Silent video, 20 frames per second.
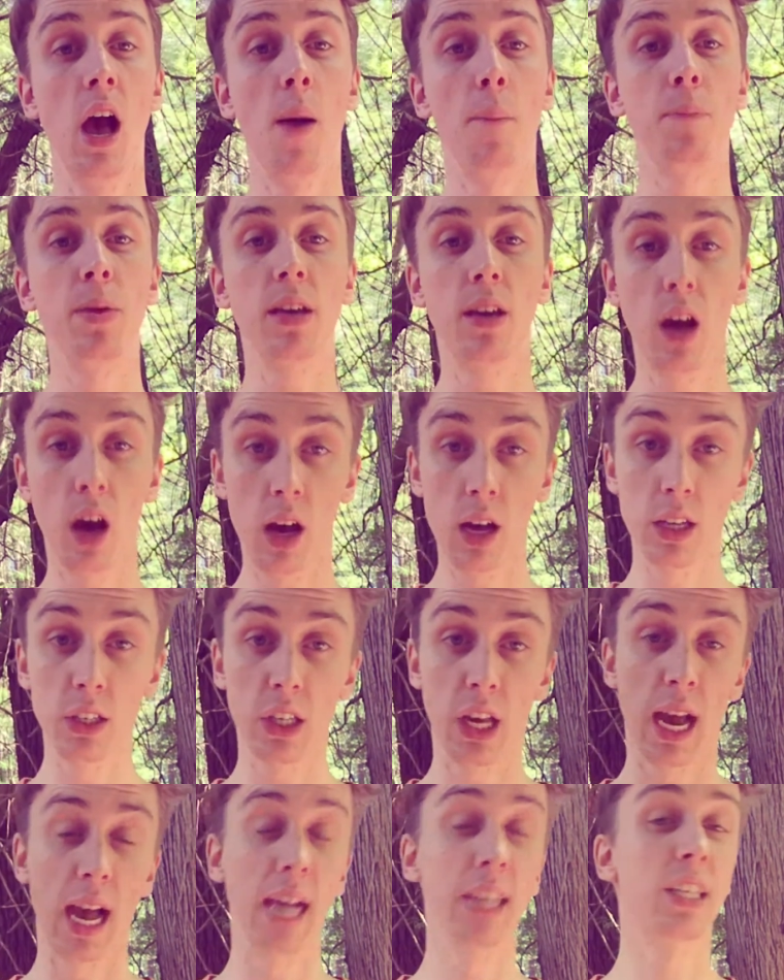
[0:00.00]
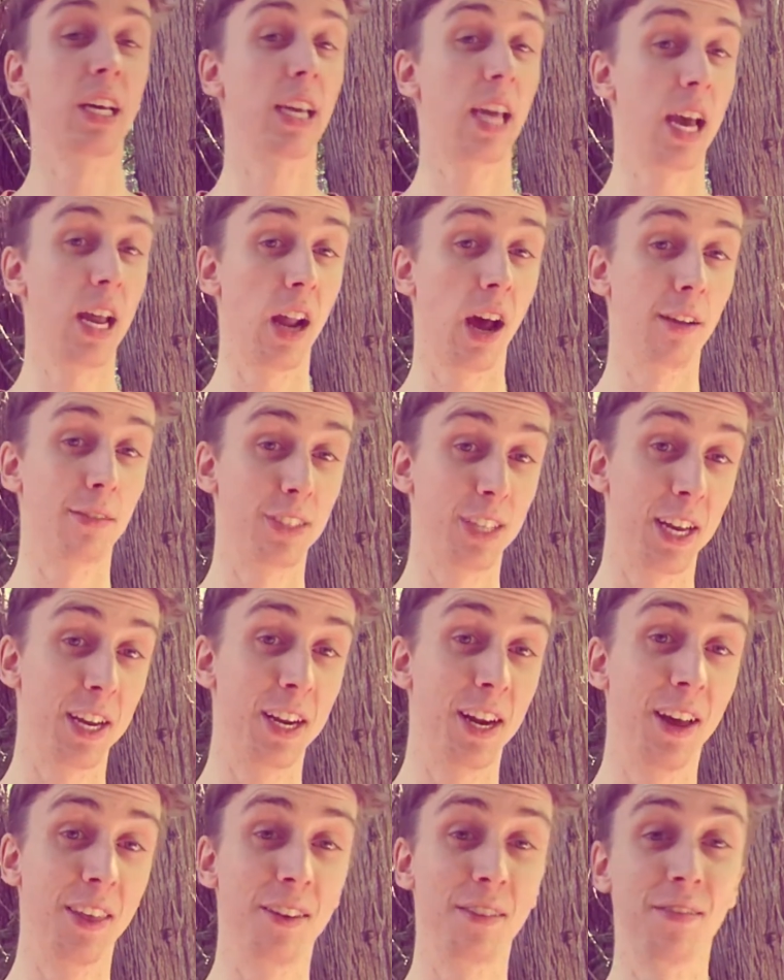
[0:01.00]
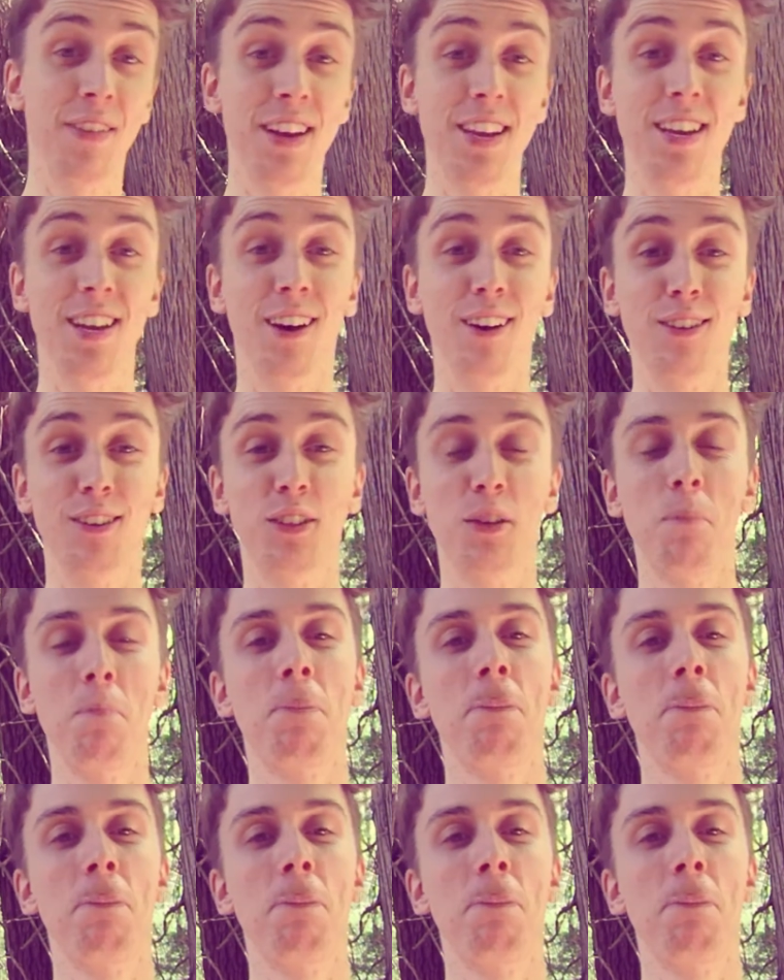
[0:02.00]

Because, as again I've said in other videos,